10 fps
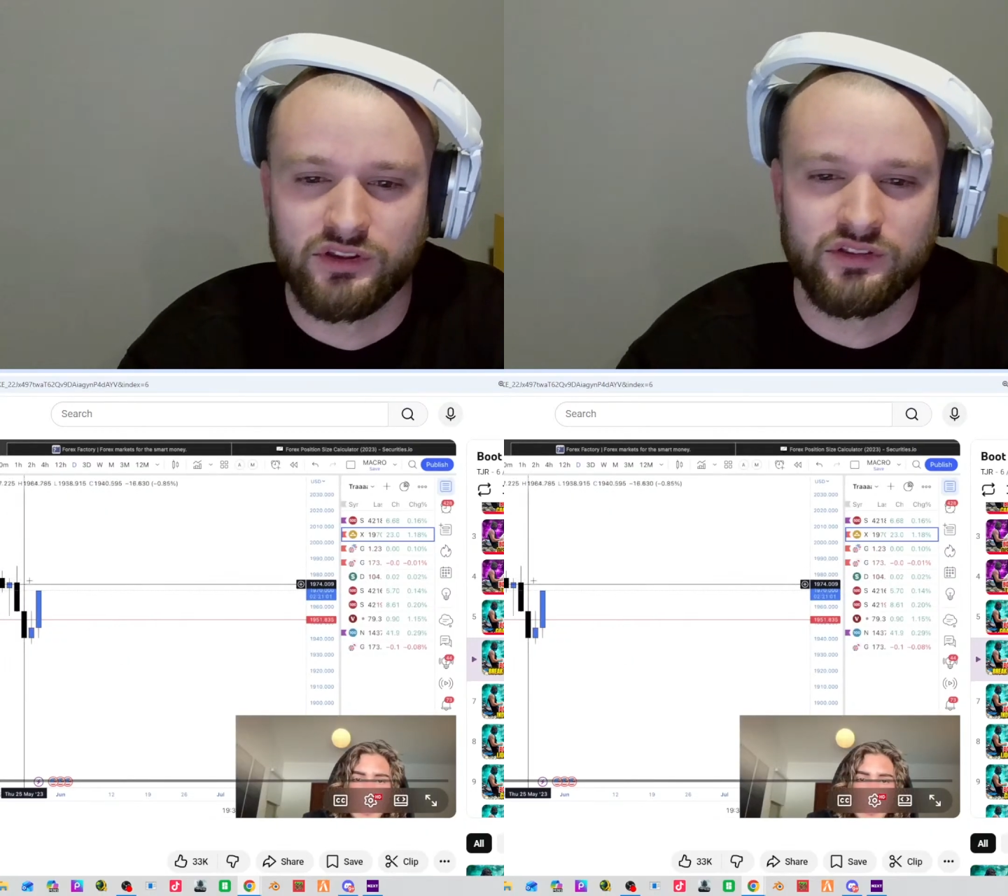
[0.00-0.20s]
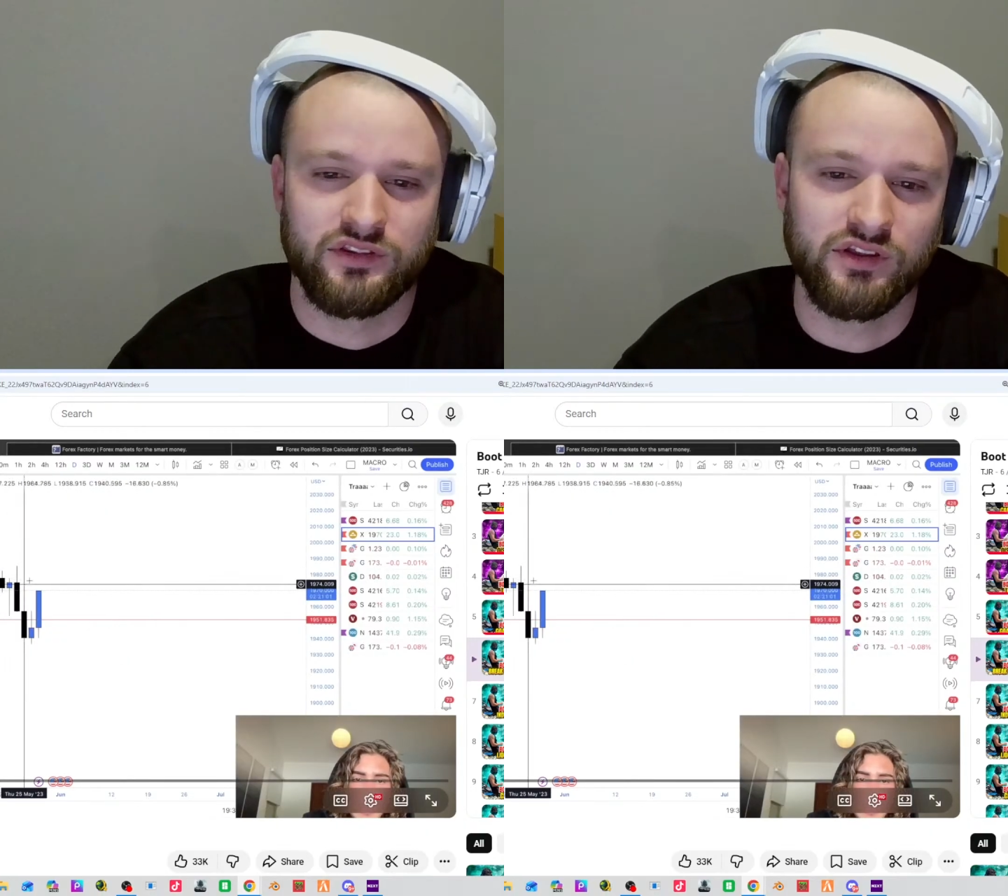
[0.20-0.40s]

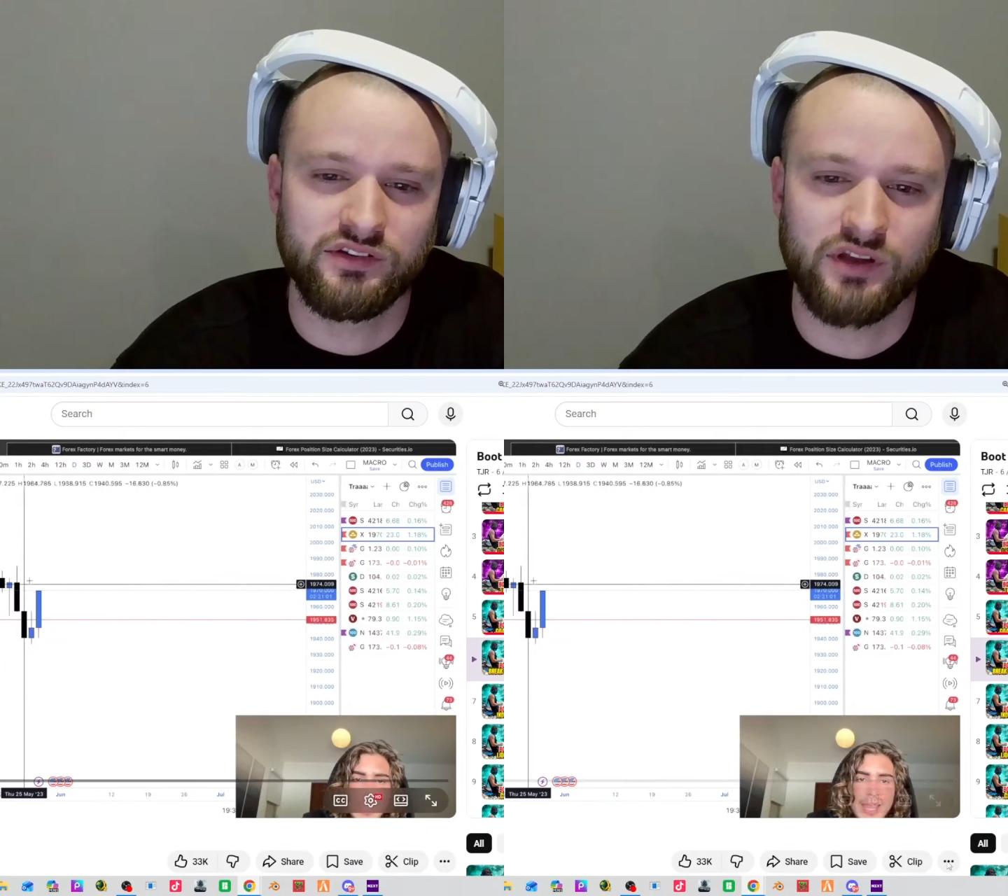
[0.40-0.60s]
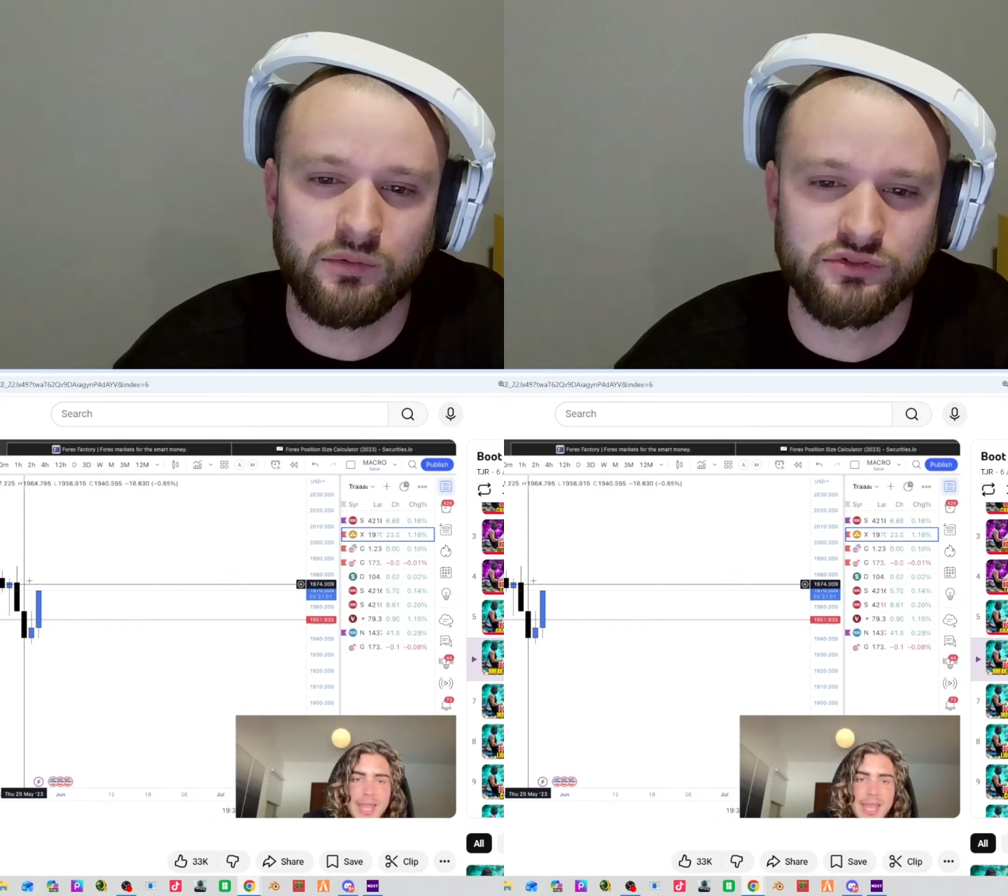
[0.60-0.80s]
this
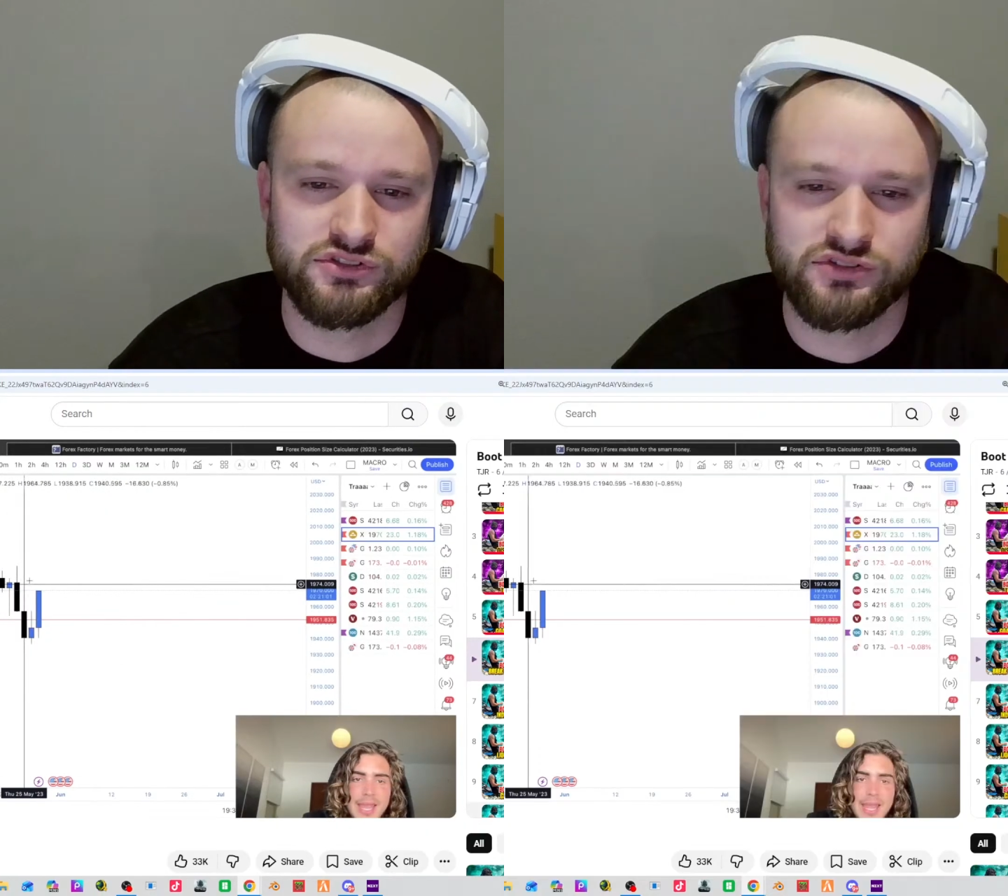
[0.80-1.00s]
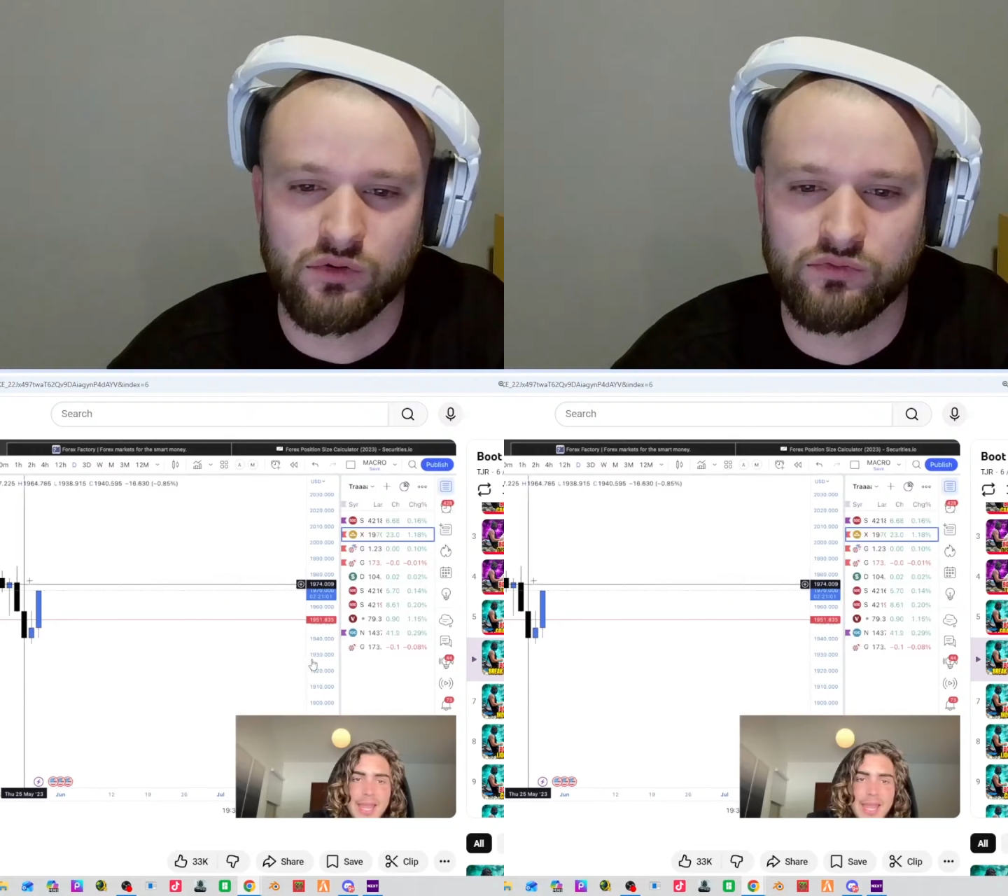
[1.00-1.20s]
I would just
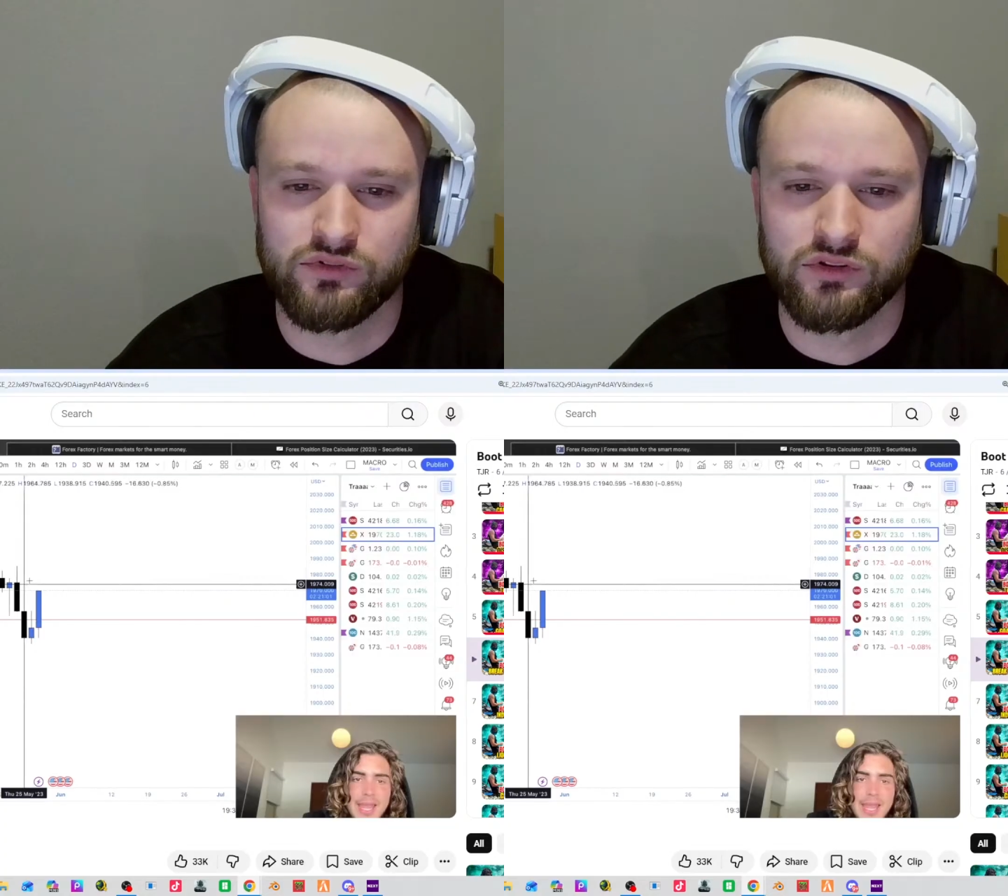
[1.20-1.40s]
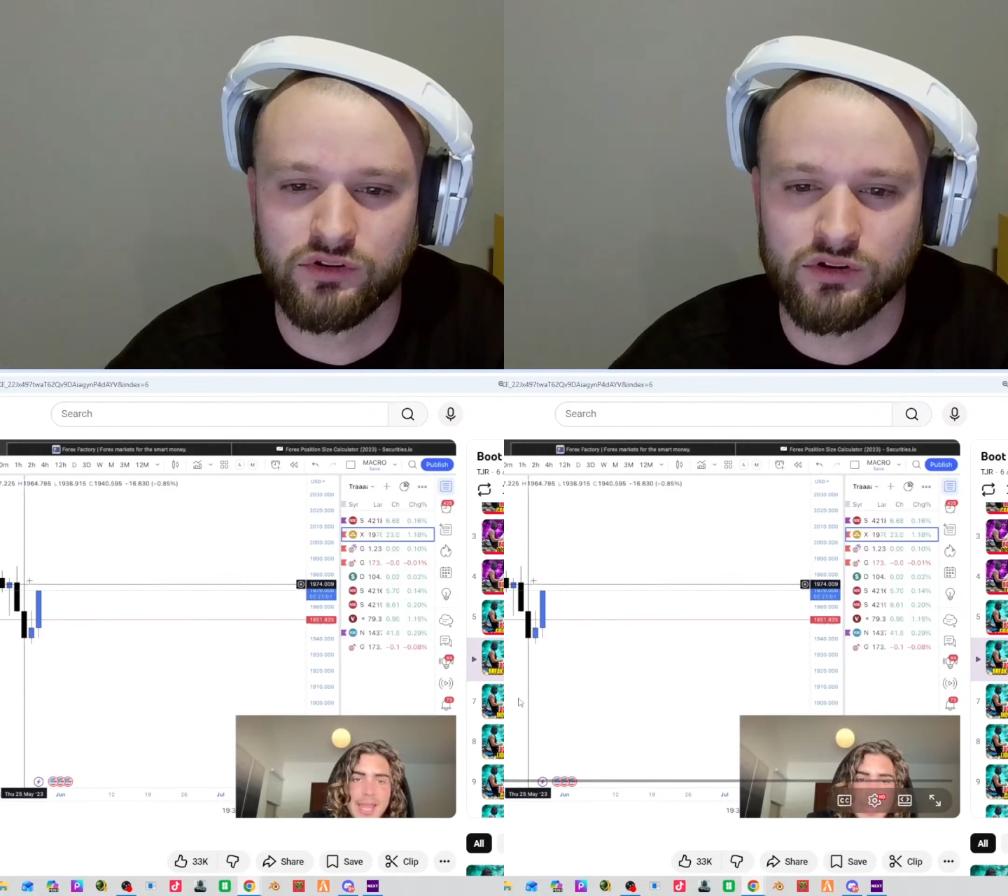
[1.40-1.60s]

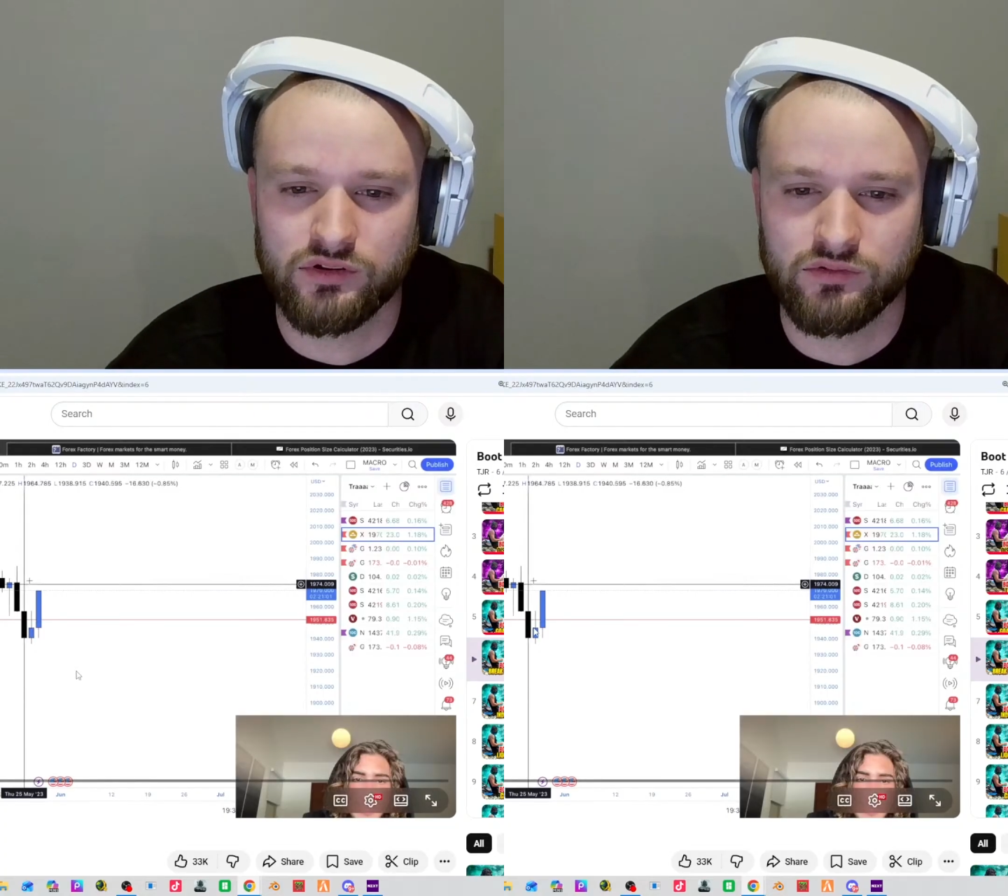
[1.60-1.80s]
overlook.